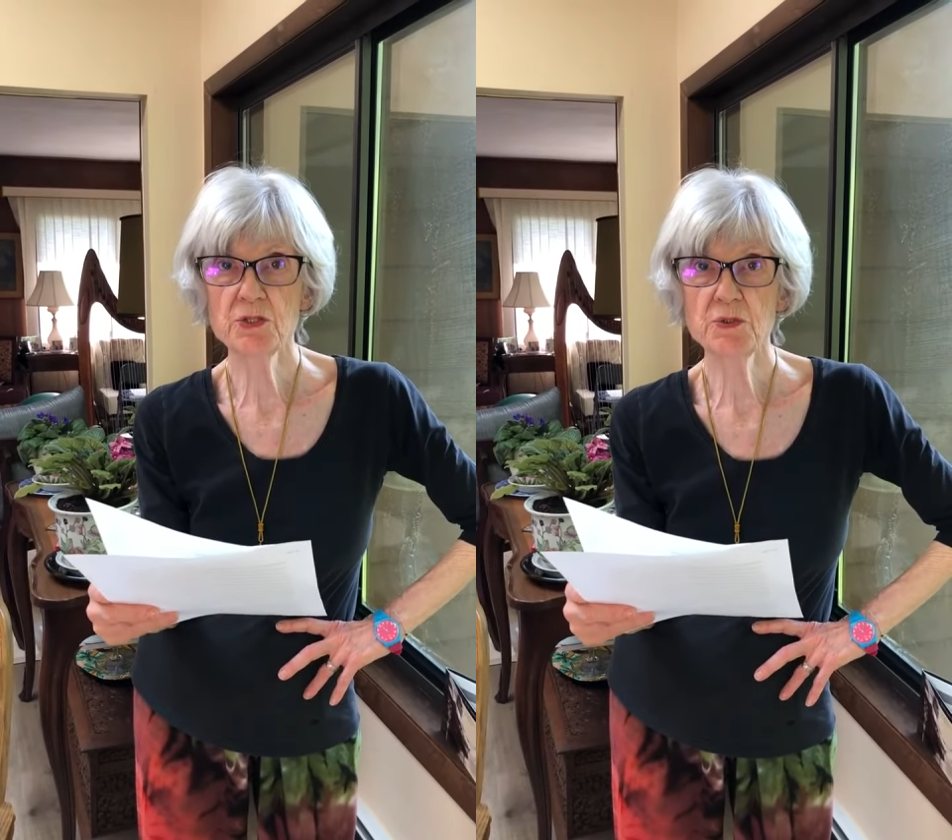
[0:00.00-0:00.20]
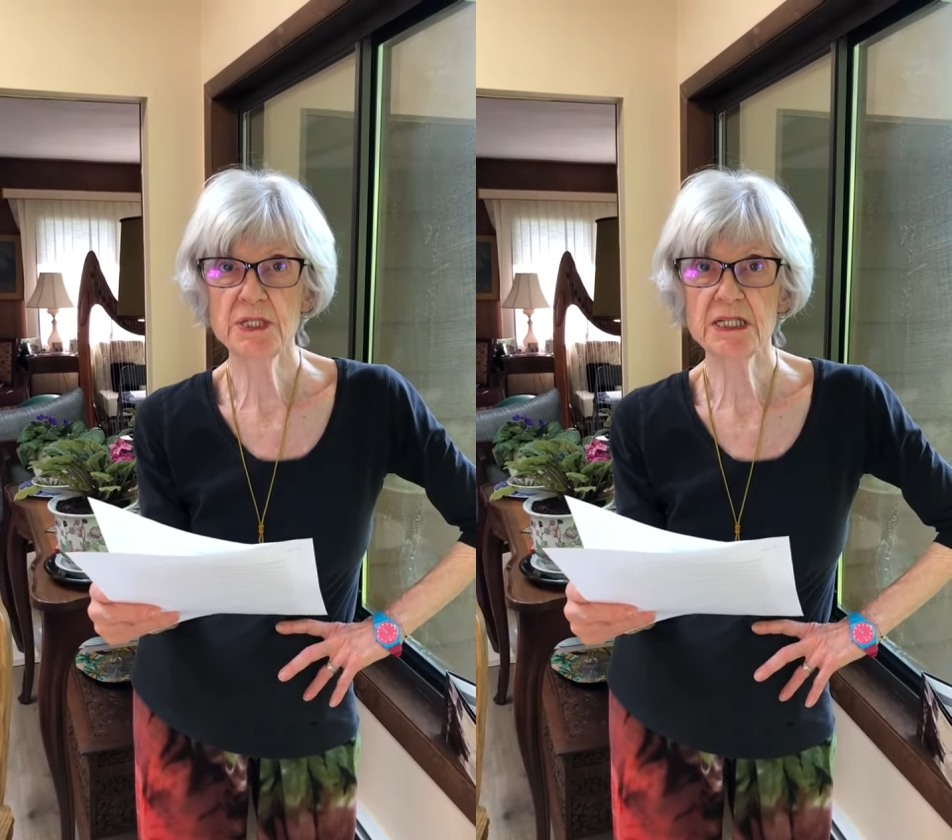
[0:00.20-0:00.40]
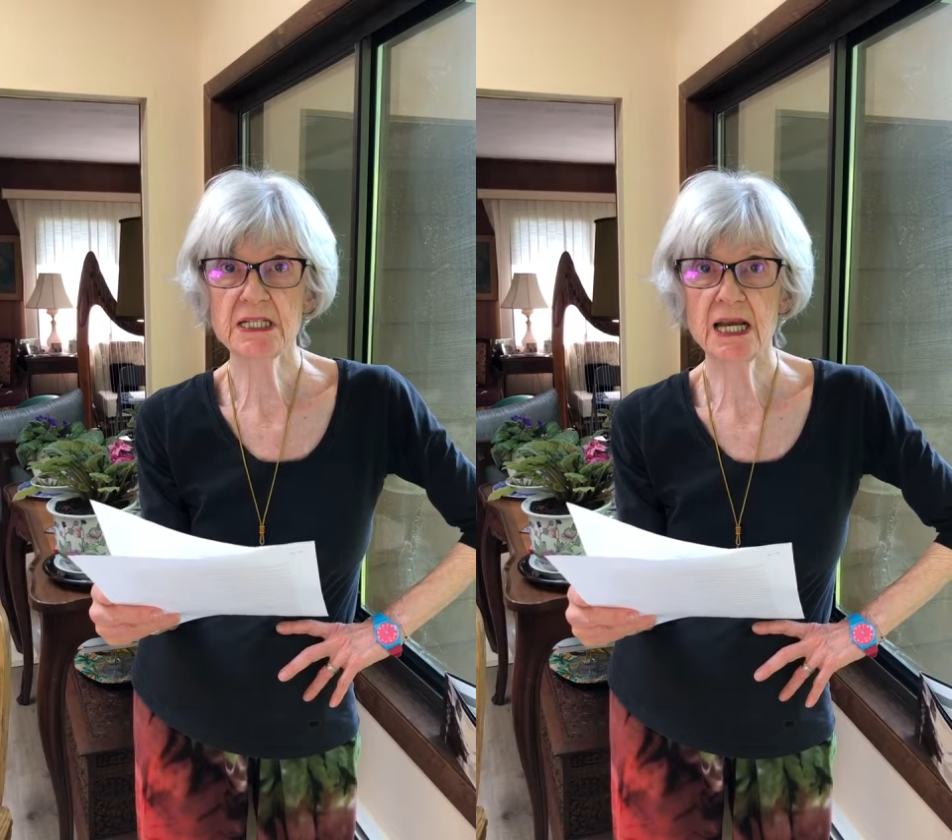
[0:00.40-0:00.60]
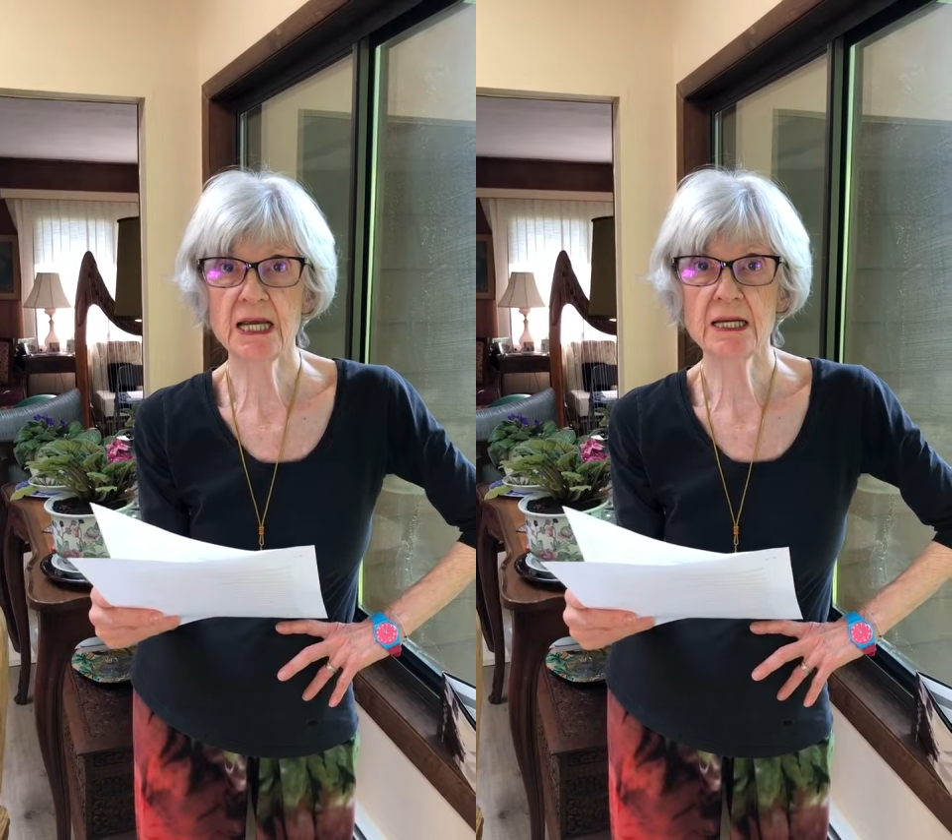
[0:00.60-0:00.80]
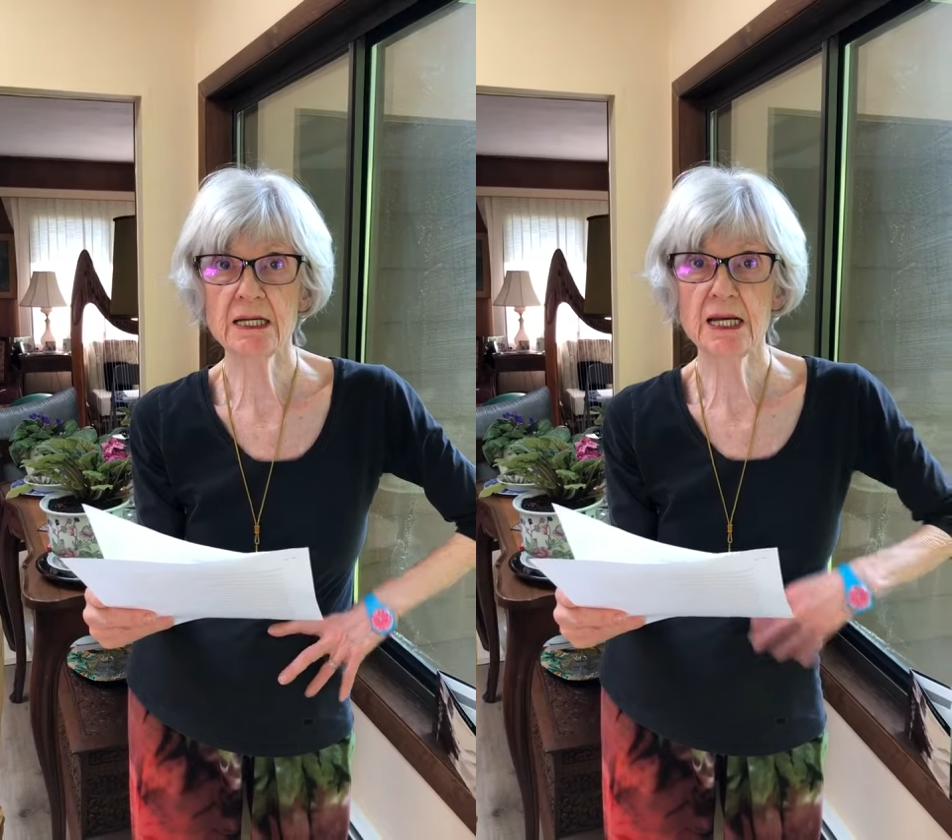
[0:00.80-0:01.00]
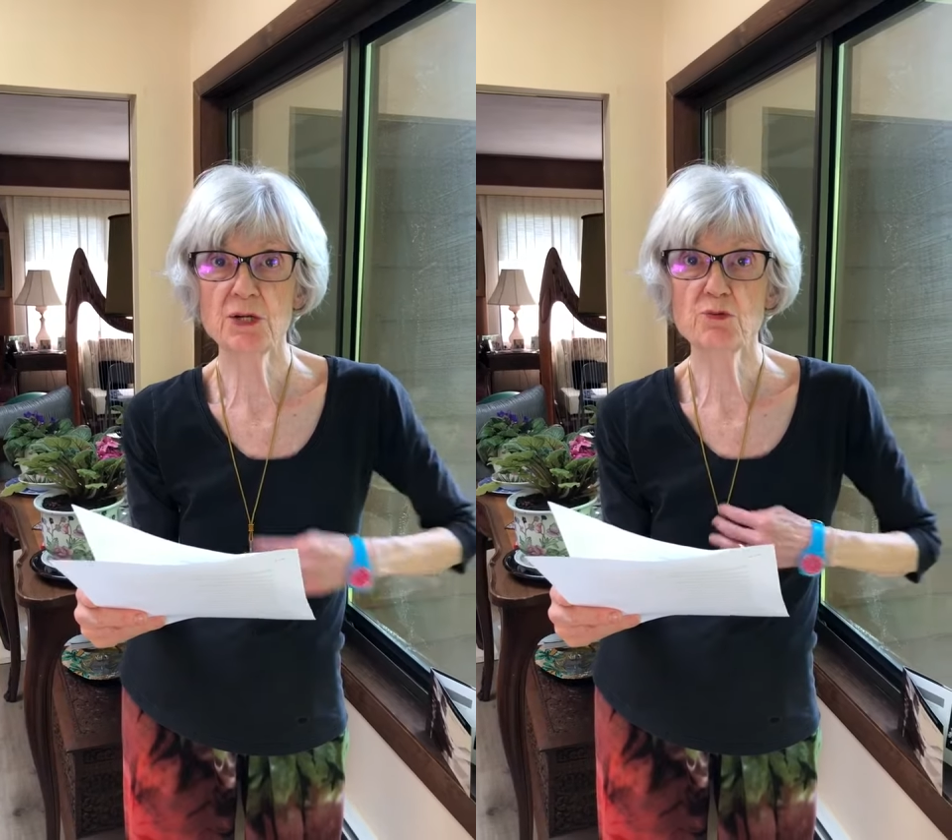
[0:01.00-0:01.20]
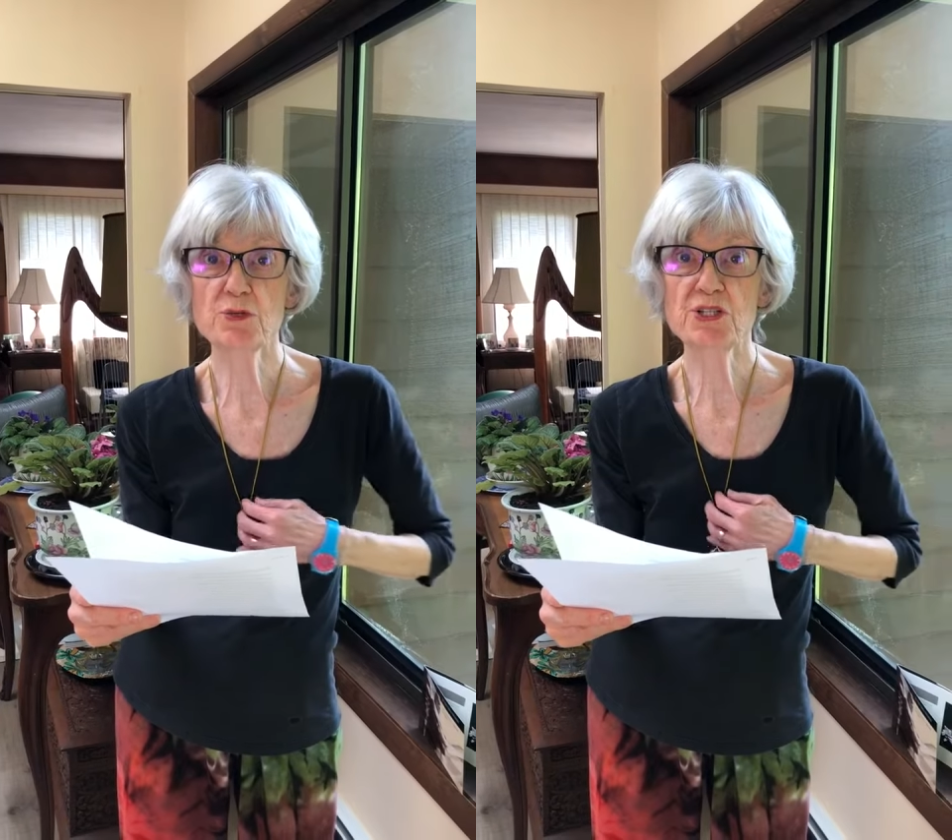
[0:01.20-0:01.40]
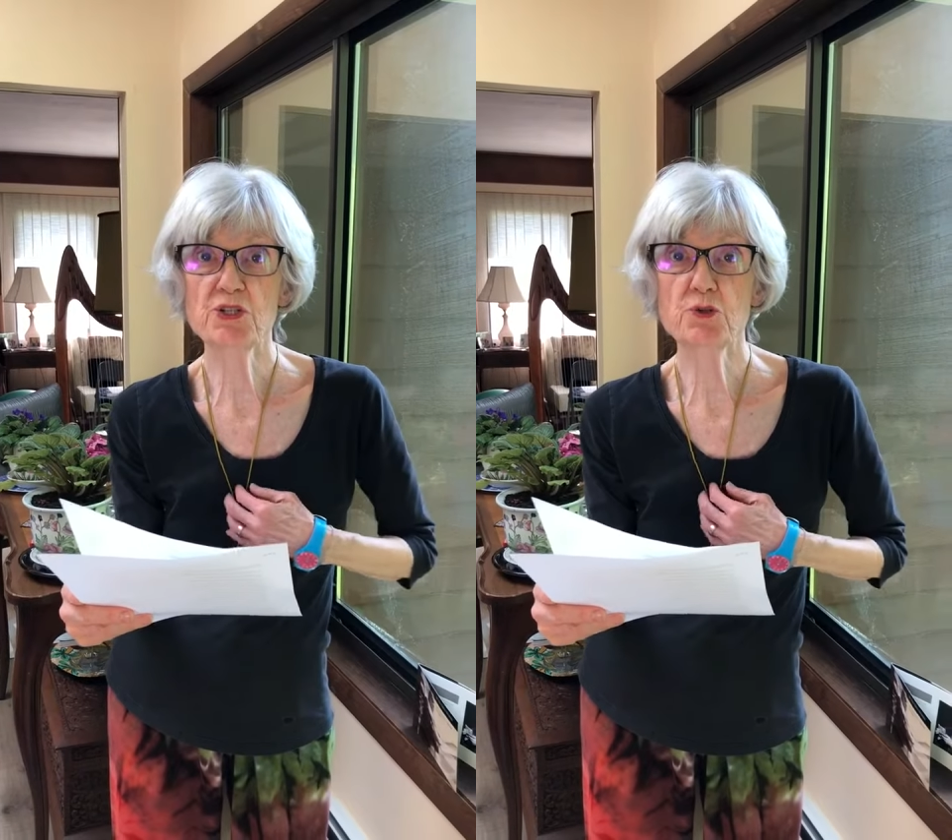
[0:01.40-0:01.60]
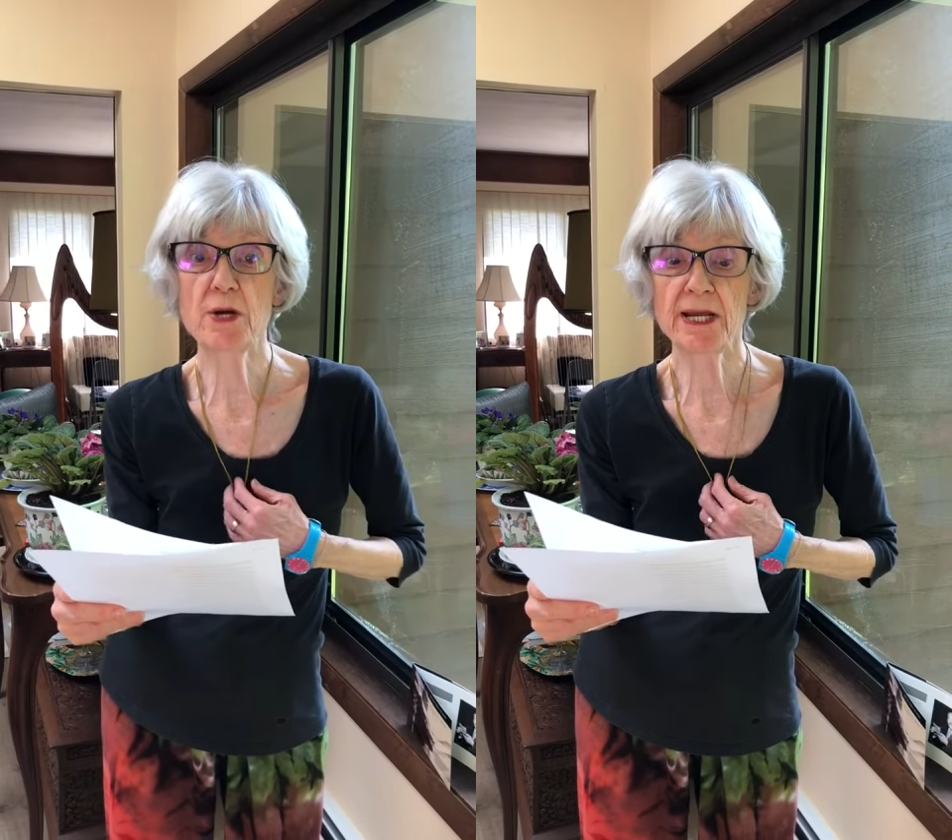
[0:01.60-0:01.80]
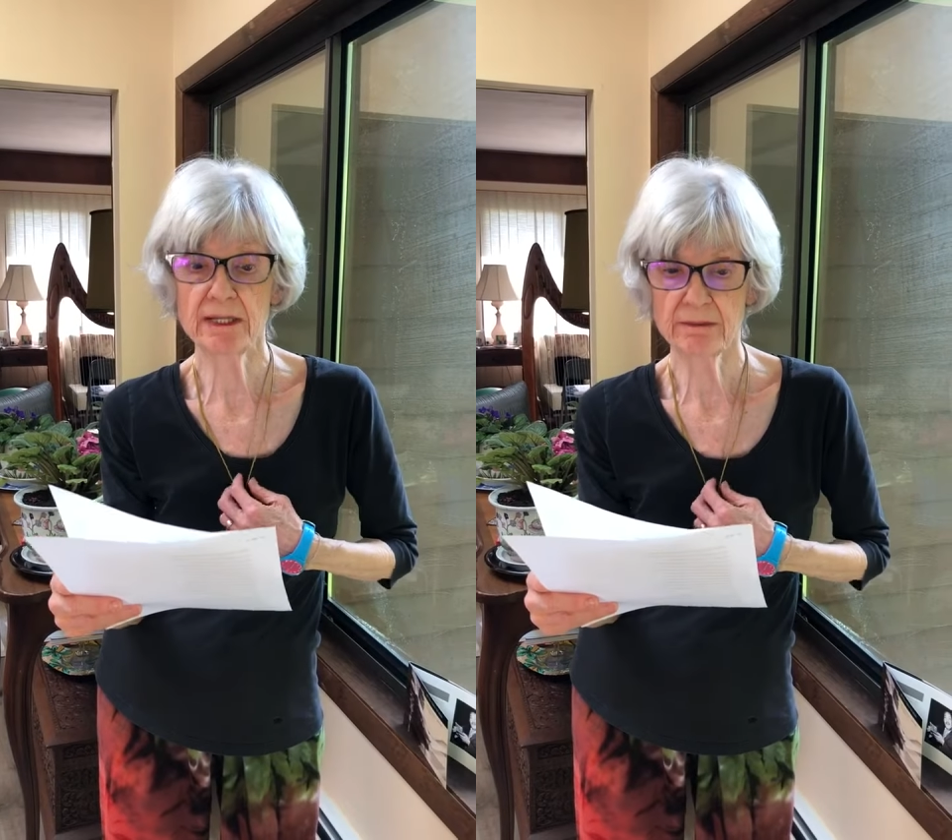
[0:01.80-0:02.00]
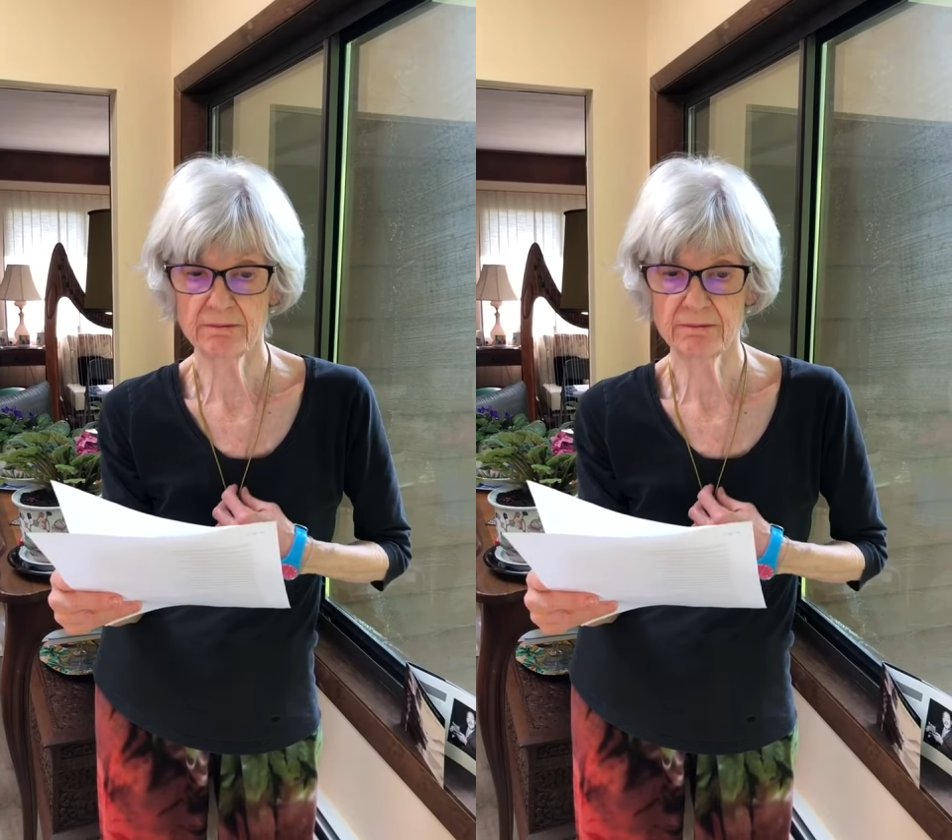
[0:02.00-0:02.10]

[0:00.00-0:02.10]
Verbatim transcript: to detain and restrain.